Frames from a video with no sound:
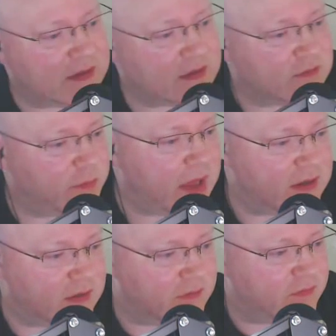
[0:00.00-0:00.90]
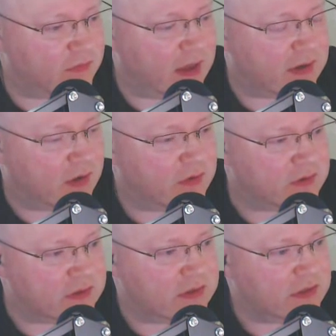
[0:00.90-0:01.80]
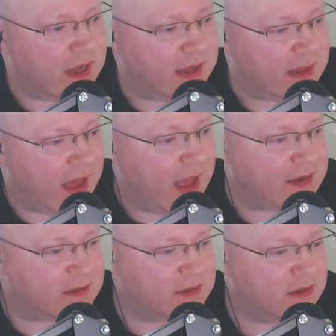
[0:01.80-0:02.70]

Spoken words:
that's repetitive and constant like that,